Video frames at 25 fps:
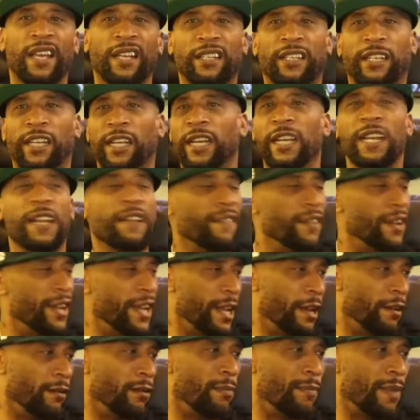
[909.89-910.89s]
even didn't
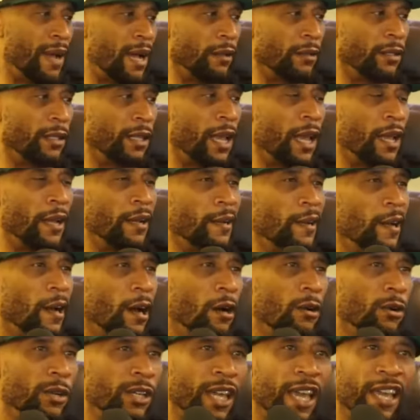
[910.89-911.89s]
even hear about right.
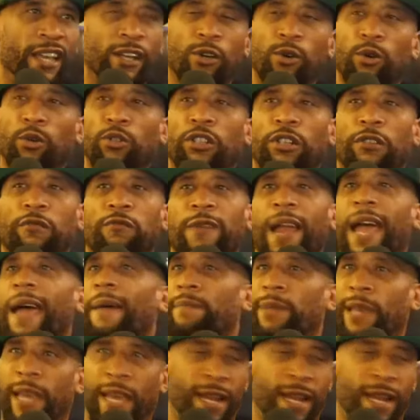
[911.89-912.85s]
that. Okay, Kool G Rap